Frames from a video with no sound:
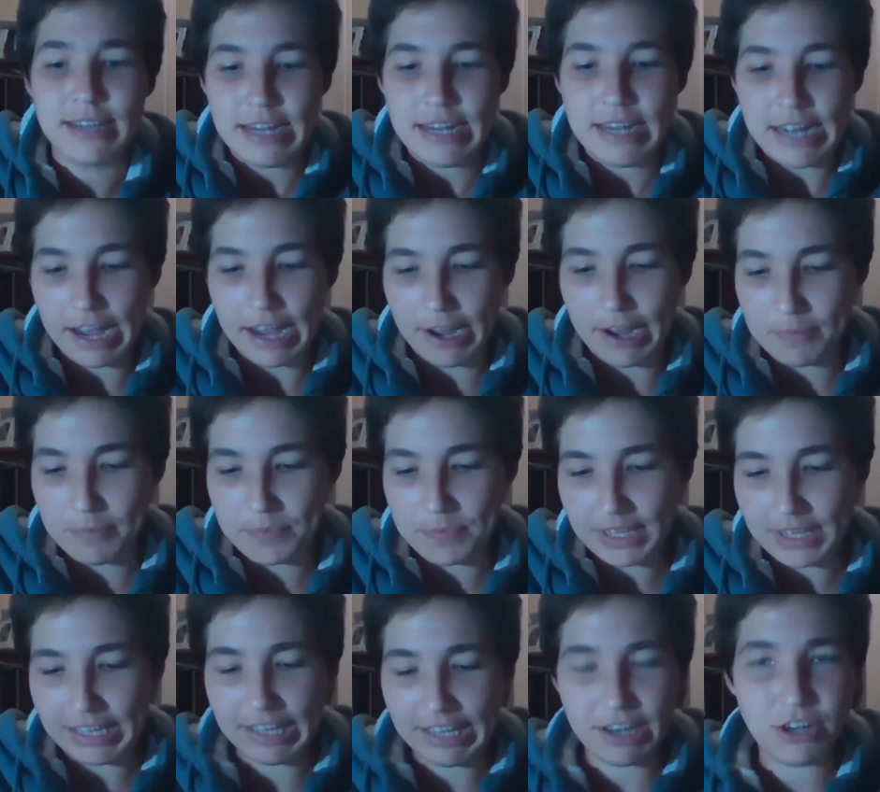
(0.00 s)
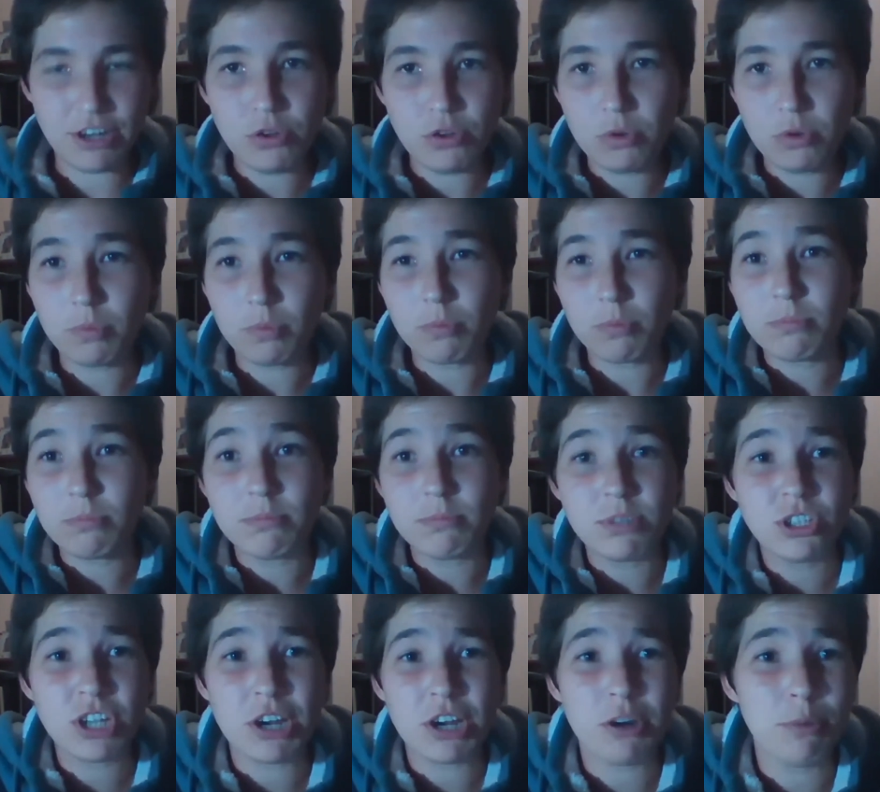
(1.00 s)
Mm -hmm. um, you
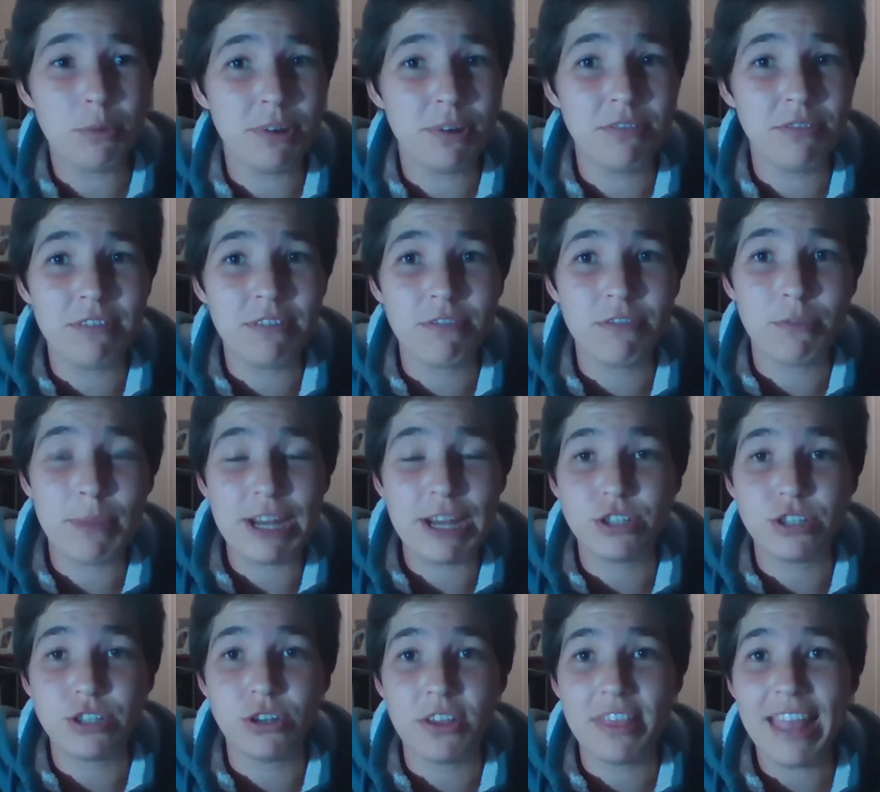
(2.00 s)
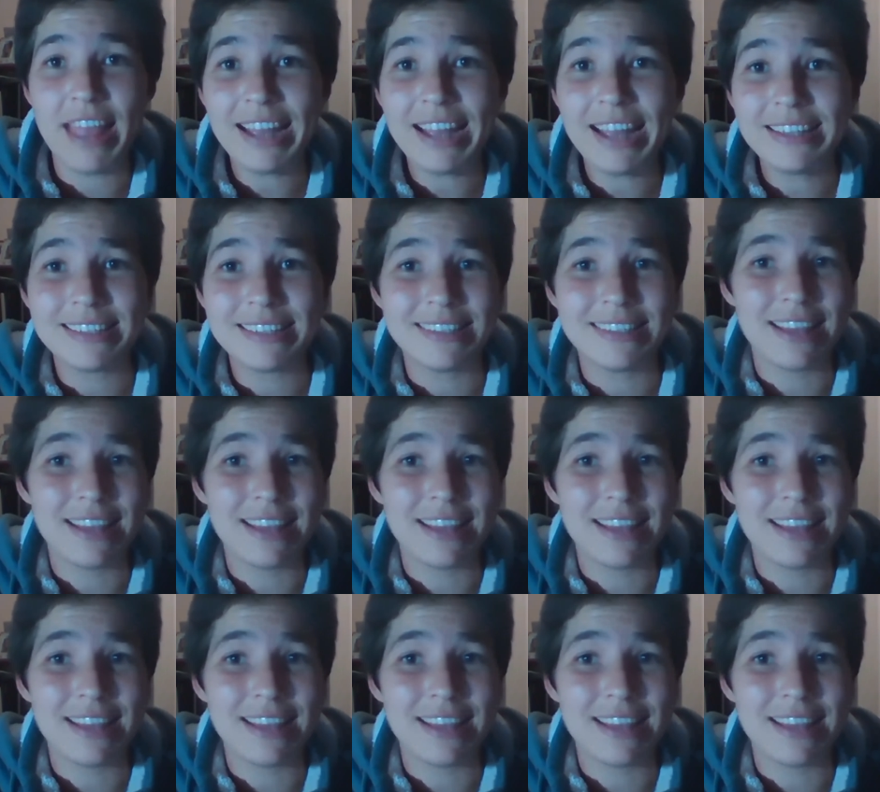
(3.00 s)
share a bit of information on that?